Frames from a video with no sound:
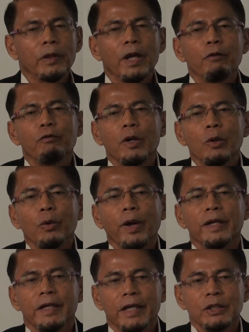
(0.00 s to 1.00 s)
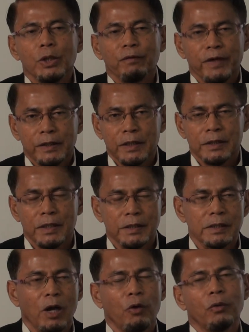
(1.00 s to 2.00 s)
If we look at the nature of
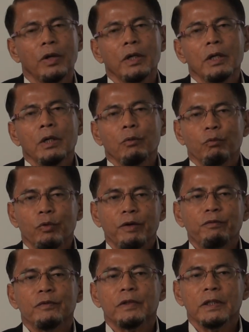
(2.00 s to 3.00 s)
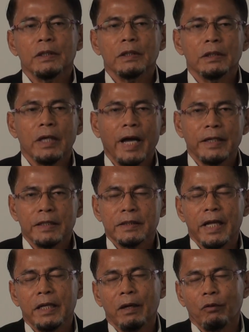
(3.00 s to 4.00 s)
existence now, with the
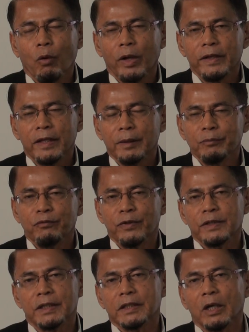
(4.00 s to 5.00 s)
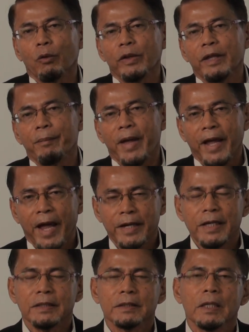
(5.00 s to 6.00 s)
understanding of quantum physics and quantum
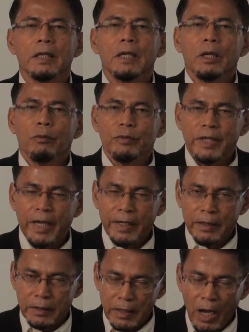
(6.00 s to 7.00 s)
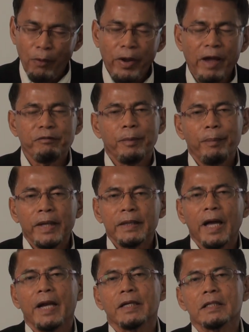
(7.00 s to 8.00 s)
mechanics, we can now have a
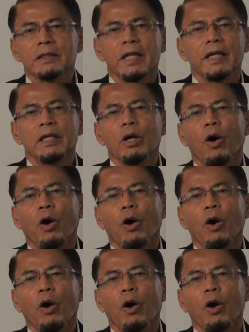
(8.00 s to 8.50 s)
better understanding